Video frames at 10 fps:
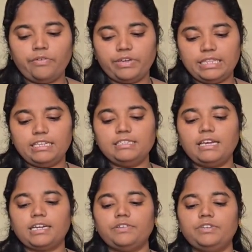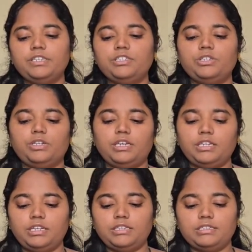With these activities, you
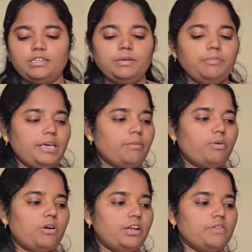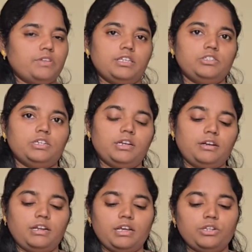can easily make bonding with the children,